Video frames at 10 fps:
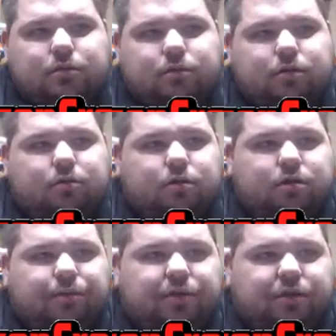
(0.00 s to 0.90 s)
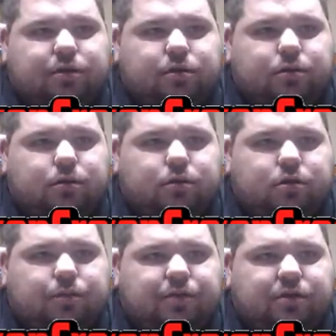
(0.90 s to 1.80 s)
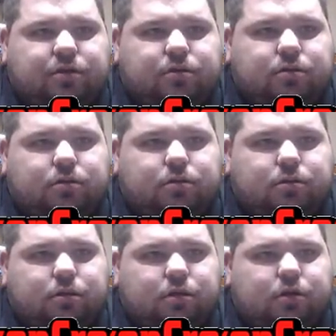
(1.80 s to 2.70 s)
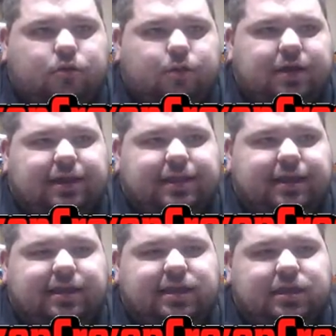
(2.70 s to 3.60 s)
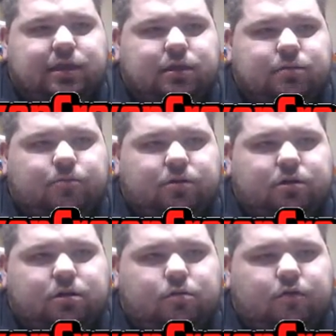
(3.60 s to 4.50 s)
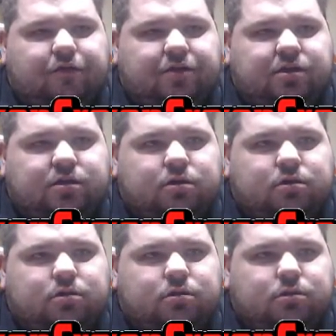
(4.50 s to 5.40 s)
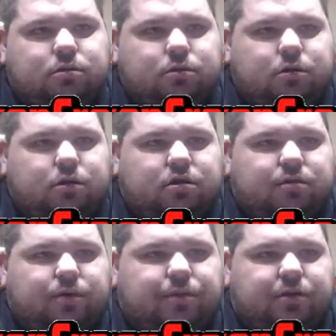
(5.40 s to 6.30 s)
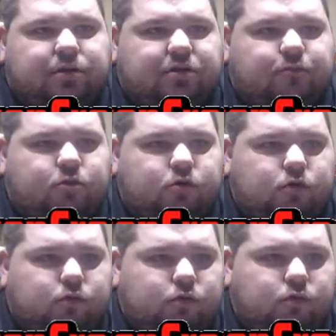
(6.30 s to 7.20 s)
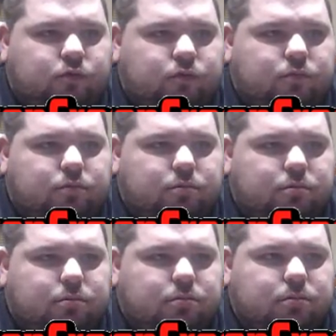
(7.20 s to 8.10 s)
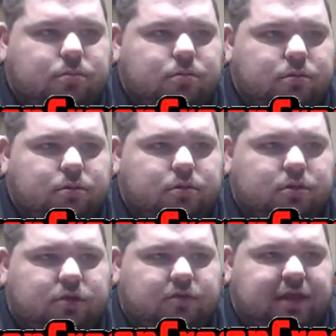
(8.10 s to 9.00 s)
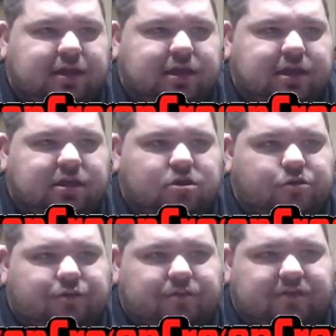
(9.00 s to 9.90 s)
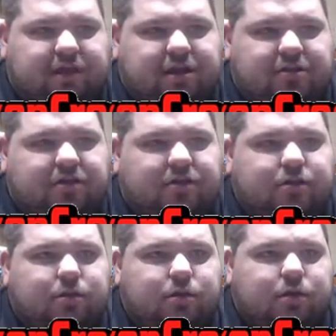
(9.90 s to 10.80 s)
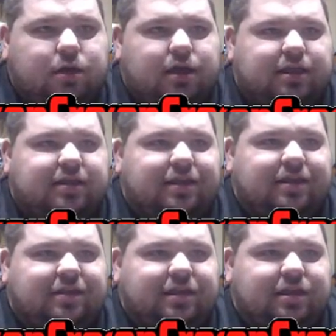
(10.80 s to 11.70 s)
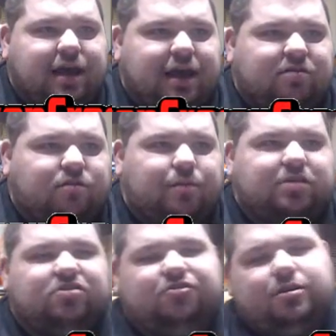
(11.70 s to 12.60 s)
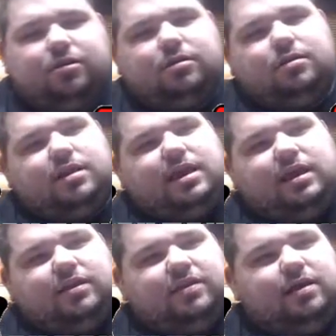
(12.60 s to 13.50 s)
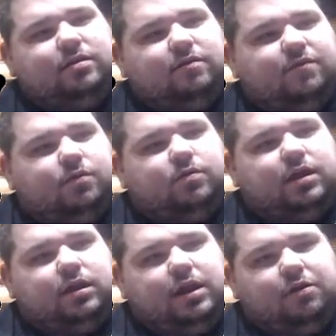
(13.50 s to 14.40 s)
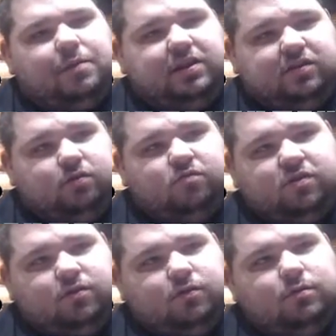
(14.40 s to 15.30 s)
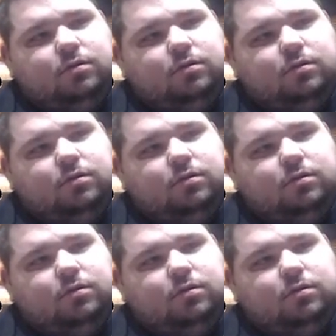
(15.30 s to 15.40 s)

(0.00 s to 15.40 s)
Go up here, up here. We got that key, and we're going to go over here. Come up here and woo! Use that key, go up some stairs. And this is the isometric, like, Zelda view that everybody's used to.